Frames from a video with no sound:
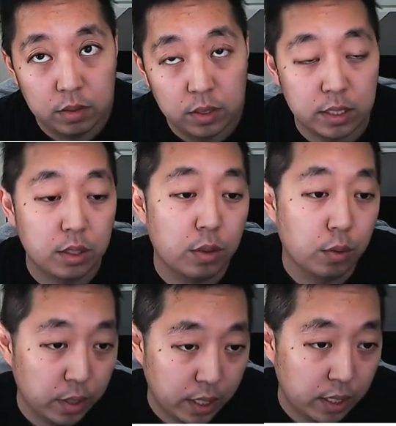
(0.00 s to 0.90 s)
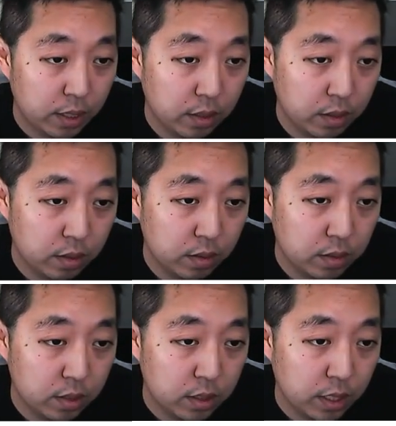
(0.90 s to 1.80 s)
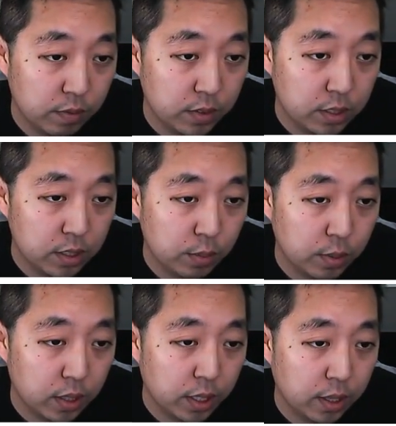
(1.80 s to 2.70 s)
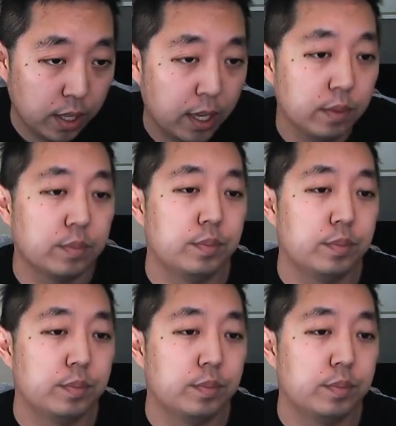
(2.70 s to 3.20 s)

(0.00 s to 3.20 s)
that's 3. So it's even steeper like that.